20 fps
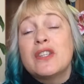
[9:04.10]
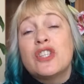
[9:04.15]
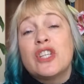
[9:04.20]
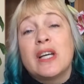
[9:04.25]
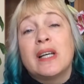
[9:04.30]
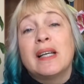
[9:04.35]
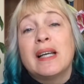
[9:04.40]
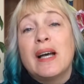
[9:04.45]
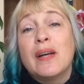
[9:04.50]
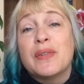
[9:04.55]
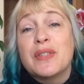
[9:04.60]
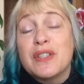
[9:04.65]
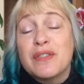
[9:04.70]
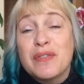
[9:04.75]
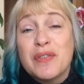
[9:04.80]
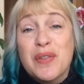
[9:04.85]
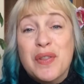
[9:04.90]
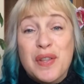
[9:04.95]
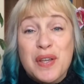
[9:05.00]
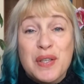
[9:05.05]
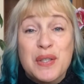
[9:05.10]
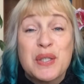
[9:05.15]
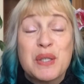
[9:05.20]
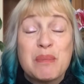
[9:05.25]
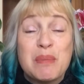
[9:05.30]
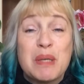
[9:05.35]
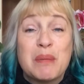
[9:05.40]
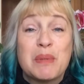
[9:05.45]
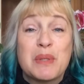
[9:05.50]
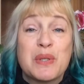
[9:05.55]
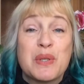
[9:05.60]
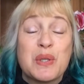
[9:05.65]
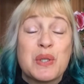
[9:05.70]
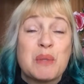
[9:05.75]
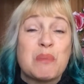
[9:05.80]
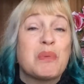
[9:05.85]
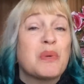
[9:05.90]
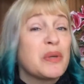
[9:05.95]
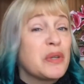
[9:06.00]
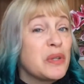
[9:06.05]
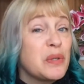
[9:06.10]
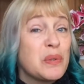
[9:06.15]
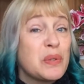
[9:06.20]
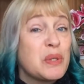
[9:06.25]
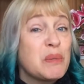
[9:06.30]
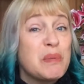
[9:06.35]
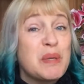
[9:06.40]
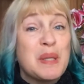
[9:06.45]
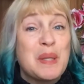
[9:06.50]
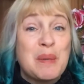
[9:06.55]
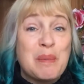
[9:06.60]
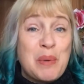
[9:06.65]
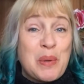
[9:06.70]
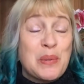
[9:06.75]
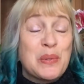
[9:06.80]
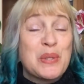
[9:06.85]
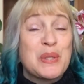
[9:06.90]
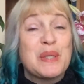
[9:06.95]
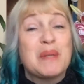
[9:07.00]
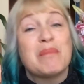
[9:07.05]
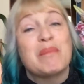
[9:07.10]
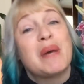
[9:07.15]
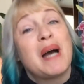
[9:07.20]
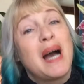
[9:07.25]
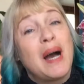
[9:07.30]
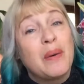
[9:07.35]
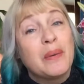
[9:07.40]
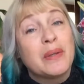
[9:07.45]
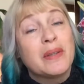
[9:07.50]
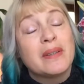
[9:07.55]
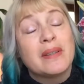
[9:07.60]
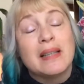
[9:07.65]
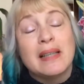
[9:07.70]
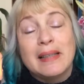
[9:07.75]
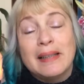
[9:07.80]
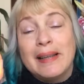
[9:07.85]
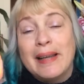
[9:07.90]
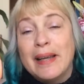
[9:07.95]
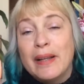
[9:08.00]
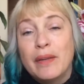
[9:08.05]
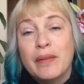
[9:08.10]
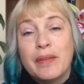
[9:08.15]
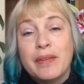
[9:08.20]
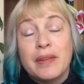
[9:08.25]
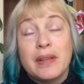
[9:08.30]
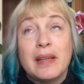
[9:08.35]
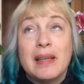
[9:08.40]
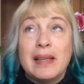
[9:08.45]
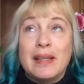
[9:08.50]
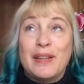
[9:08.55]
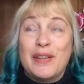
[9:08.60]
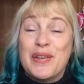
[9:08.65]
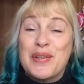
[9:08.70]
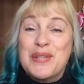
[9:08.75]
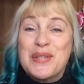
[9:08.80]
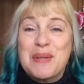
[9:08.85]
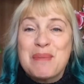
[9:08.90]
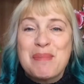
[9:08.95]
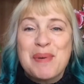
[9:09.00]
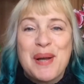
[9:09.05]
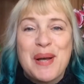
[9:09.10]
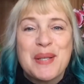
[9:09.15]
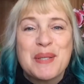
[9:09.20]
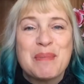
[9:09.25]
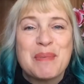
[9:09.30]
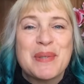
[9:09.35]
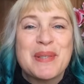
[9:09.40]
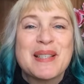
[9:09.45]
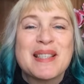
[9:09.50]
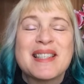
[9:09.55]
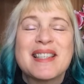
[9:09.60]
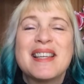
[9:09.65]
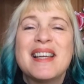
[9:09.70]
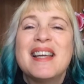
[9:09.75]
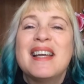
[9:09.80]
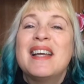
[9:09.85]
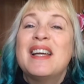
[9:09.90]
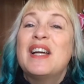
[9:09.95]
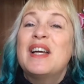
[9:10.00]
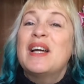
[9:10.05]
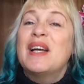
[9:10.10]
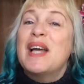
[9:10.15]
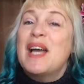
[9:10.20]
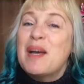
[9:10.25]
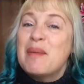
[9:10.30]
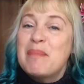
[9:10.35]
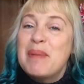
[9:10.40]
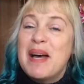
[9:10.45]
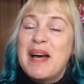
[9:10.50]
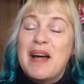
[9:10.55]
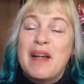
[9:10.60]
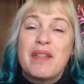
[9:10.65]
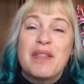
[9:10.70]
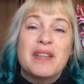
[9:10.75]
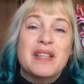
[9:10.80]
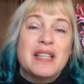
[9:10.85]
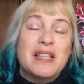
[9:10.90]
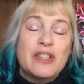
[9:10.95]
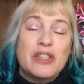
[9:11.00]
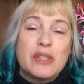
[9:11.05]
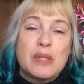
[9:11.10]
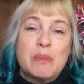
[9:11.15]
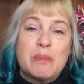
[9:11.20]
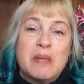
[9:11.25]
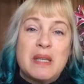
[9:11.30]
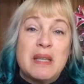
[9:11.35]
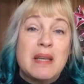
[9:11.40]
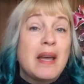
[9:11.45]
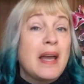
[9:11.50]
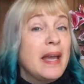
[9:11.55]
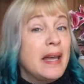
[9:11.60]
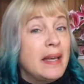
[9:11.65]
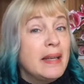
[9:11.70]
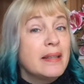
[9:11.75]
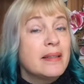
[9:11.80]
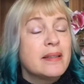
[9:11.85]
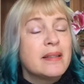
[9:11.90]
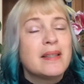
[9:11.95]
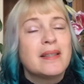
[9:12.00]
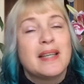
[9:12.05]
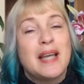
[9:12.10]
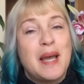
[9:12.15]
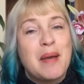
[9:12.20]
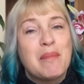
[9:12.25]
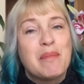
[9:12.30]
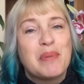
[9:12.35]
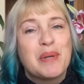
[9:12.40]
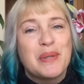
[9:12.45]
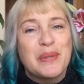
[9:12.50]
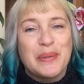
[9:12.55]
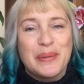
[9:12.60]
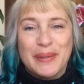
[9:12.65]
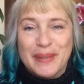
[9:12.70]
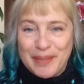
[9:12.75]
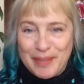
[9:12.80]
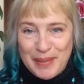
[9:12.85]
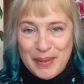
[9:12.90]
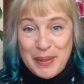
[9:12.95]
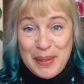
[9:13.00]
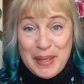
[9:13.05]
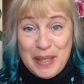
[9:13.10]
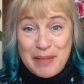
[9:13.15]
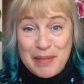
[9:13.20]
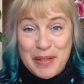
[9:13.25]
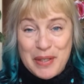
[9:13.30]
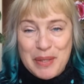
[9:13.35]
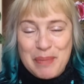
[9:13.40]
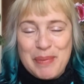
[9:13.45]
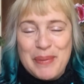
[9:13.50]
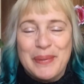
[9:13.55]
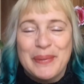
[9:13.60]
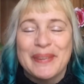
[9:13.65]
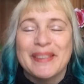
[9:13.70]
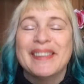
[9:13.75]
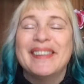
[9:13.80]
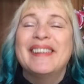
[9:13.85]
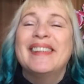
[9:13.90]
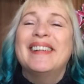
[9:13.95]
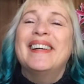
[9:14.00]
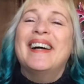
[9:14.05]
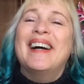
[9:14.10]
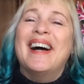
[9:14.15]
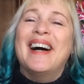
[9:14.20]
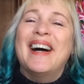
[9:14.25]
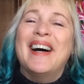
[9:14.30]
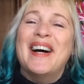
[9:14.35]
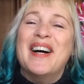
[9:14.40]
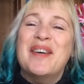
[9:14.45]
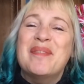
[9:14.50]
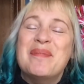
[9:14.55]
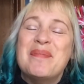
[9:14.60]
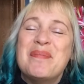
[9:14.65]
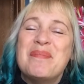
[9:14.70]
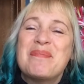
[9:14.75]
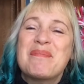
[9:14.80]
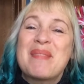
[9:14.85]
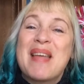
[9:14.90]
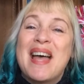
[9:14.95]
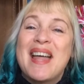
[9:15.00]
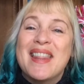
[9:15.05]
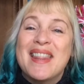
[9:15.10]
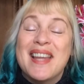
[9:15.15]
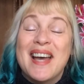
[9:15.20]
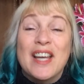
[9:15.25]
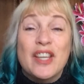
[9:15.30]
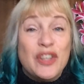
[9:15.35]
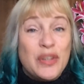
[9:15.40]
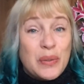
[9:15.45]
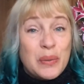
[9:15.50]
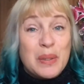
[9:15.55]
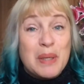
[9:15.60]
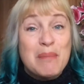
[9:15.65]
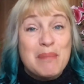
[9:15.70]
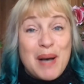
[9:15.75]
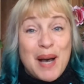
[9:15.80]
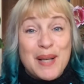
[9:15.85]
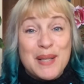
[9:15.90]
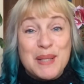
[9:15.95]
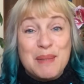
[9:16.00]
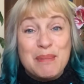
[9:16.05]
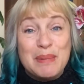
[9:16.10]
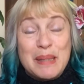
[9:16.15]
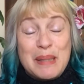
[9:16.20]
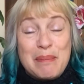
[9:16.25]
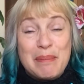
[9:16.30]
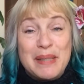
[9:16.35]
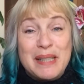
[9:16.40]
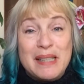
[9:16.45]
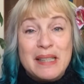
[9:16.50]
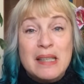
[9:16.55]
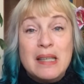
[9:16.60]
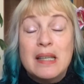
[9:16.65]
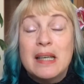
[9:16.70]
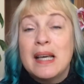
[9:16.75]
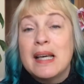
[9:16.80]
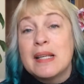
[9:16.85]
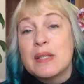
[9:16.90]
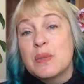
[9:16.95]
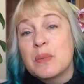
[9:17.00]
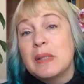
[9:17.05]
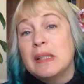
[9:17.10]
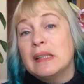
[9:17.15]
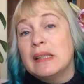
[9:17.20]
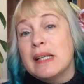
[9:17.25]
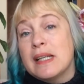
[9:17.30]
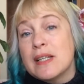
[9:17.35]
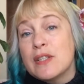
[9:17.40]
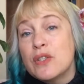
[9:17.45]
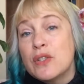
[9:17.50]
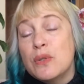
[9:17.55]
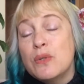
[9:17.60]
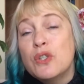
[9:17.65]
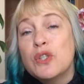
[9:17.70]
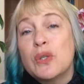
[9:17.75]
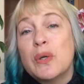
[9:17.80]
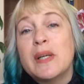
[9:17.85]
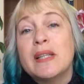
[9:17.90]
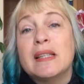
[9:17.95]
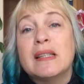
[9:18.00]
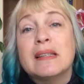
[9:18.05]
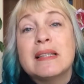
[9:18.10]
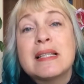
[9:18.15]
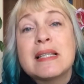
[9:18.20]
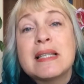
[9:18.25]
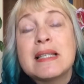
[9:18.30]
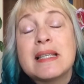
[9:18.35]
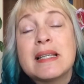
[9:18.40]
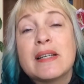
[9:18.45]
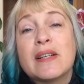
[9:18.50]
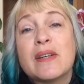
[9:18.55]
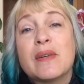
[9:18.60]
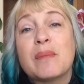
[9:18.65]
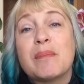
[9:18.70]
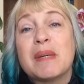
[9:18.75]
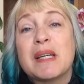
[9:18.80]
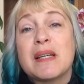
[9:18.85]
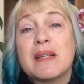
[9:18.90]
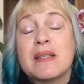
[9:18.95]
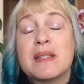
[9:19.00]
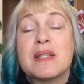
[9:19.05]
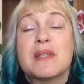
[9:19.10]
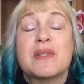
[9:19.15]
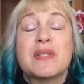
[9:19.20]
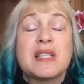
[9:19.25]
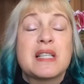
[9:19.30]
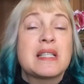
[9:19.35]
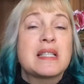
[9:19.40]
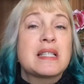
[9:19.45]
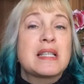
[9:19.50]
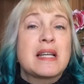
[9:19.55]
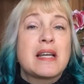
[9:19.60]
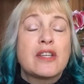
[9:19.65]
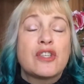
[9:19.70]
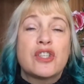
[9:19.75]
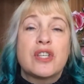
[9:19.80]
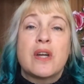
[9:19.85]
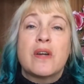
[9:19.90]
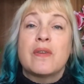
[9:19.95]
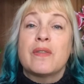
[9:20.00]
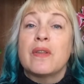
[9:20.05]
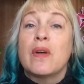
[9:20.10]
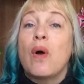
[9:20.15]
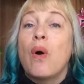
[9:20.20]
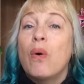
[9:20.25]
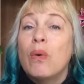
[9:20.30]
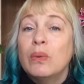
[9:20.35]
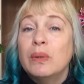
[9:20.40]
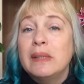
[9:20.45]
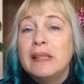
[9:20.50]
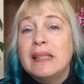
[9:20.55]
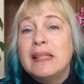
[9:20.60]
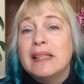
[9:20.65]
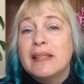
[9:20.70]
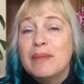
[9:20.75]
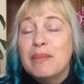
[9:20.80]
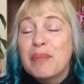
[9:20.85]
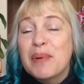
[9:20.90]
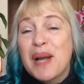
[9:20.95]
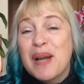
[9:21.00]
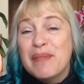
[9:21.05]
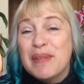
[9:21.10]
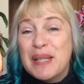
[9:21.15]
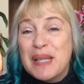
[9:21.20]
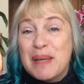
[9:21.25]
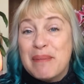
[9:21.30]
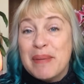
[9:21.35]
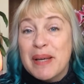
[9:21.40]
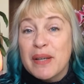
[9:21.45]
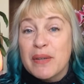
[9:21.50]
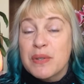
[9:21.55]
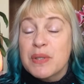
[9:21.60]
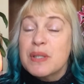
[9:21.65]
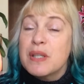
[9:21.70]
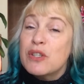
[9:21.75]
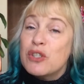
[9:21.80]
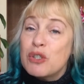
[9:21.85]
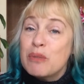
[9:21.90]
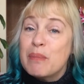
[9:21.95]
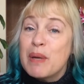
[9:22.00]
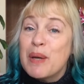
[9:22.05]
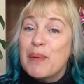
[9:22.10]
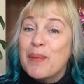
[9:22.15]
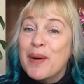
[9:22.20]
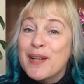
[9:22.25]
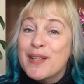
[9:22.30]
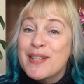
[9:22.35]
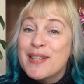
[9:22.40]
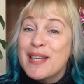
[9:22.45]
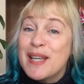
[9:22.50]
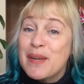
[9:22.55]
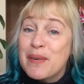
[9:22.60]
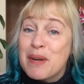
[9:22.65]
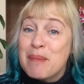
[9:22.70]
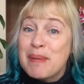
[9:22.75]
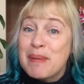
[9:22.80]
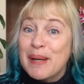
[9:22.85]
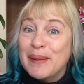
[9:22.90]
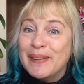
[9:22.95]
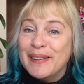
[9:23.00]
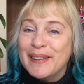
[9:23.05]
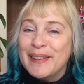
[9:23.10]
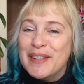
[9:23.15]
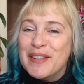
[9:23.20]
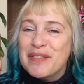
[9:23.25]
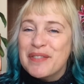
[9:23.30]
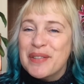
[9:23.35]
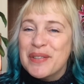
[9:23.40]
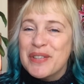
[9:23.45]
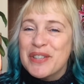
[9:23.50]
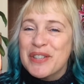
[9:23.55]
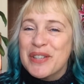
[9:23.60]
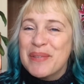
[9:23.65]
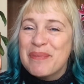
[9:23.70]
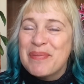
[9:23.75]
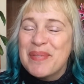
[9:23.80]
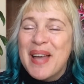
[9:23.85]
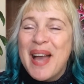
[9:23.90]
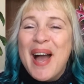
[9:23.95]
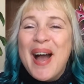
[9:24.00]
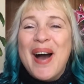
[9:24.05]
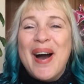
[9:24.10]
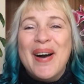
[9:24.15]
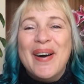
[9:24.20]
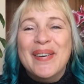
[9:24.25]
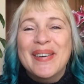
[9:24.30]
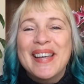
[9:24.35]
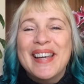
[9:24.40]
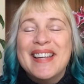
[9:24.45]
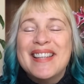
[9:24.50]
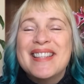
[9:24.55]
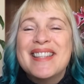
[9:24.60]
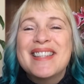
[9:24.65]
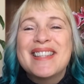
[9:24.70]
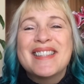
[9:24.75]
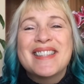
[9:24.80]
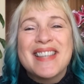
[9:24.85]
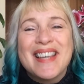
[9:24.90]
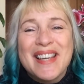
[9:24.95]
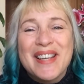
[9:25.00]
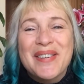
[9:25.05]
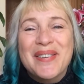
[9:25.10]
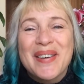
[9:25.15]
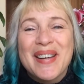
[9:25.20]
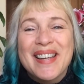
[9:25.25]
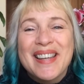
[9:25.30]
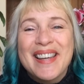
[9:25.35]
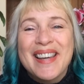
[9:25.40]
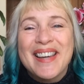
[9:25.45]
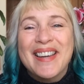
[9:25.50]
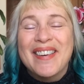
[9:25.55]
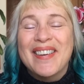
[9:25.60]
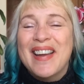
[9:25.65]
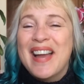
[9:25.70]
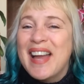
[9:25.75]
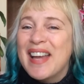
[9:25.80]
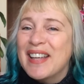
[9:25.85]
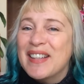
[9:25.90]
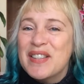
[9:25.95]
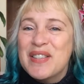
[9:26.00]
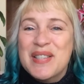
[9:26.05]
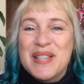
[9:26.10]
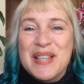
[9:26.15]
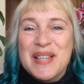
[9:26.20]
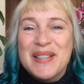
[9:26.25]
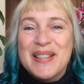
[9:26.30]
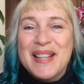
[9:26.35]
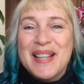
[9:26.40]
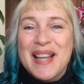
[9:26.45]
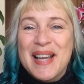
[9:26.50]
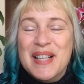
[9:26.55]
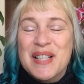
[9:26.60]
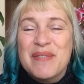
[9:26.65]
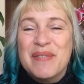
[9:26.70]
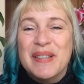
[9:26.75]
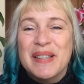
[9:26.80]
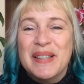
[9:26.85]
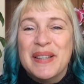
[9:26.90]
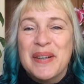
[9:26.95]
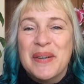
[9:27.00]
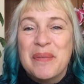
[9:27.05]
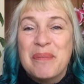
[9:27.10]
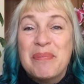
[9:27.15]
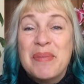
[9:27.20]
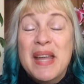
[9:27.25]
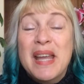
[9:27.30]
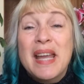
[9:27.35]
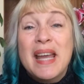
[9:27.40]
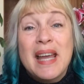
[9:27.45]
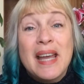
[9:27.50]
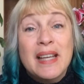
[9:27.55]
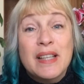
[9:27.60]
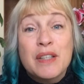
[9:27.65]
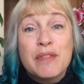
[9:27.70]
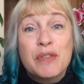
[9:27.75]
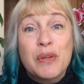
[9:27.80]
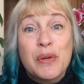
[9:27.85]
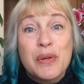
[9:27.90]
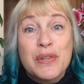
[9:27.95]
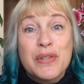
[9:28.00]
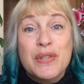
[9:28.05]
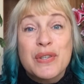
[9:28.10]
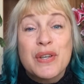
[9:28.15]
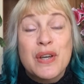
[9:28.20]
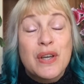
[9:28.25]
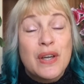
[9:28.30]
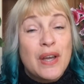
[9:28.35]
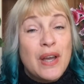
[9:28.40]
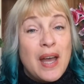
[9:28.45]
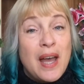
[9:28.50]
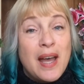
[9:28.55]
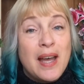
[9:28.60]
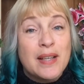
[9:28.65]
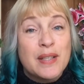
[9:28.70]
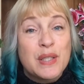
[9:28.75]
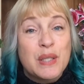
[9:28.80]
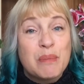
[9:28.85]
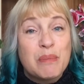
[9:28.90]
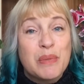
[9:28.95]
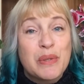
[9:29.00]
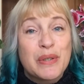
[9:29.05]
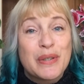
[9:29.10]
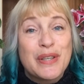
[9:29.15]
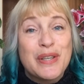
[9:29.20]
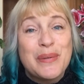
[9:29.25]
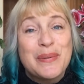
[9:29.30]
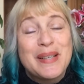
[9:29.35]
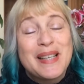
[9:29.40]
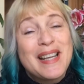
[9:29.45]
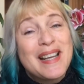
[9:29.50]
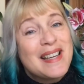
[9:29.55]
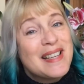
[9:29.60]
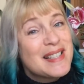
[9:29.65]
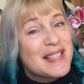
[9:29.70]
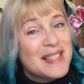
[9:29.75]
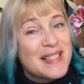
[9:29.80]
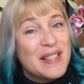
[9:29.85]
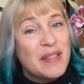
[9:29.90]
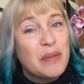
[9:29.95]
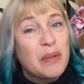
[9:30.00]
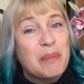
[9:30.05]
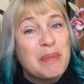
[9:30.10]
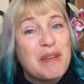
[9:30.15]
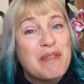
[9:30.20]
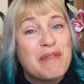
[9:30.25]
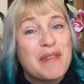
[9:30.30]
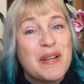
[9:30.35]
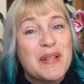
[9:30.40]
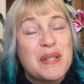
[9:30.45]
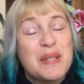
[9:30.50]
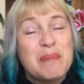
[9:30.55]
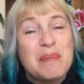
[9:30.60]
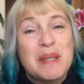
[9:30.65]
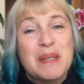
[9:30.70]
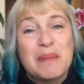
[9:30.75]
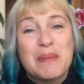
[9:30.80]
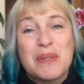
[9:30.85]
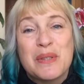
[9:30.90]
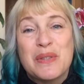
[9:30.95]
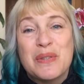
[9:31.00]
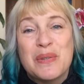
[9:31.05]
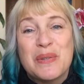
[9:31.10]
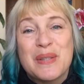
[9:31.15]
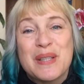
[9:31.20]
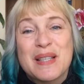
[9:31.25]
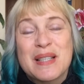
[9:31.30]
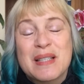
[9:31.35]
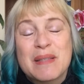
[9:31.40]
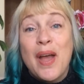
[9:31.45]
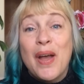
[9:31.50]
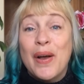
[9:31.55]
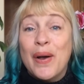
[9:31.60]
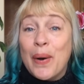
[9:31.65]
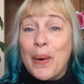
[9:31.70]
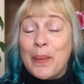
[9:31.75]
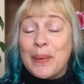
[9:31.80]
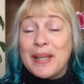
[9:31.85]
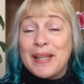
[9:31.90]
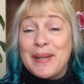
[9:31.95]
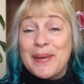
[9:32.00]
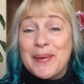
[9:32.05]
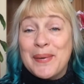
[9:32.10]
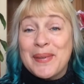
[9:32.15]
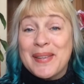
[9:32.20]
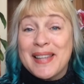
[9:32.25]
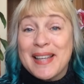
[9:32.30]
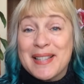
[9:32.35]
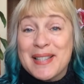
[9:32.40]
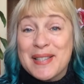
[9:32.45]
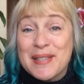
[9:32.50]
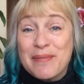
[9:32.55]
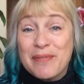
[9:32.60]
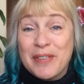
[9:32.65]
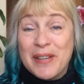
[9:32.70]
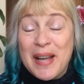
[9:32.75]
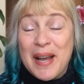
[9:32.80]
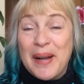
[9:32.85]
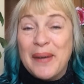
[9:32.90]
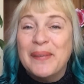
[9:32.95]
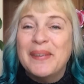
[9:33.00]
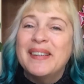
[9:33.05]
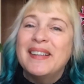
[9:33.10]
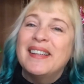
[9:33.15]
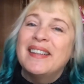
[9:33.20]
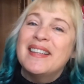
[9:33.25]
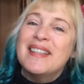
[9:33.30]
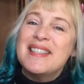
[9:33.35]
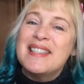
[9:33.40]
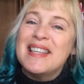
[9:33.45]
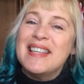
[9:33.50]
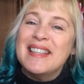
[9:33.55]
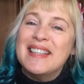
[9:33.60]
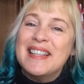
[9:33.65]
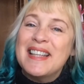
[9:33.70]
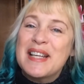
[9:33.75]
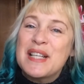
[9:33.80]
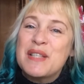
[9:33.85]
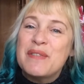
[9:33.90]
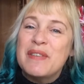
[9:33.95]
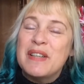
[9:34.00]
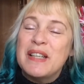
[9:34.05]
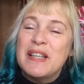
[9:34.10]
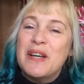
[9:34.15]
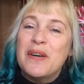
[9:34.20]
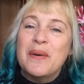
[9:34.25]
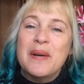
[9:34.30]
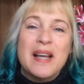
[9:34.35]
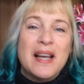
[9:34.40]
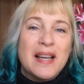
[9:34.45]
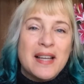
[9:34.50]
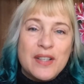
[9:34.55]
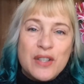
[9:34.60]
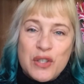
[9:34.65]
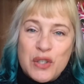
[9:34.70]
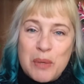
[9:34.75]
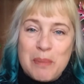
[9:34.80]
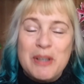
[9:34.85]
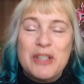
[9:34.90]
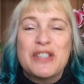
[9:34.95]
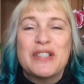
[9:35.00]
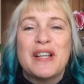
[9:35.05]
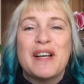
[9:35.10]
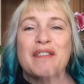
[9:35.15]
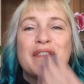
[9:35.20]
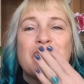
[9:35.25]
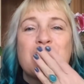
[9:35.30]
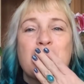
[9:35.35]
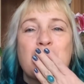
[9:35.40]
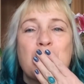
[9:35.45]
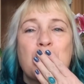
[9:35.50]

check out different things to be able to support you to be the most empowered and healthy and also prosperous empath and HSP and empreneur, creative entrepreneur, that you can possibly be, as well as do join the list there, because there's things that I share only in private emails that you may want to hear about in the future. Okay, take great care and see you in the next video. And of course, add some more Q&As. It will be fun to be able to do this. Okie doke, that's it for now. See you in the next video, and so much love.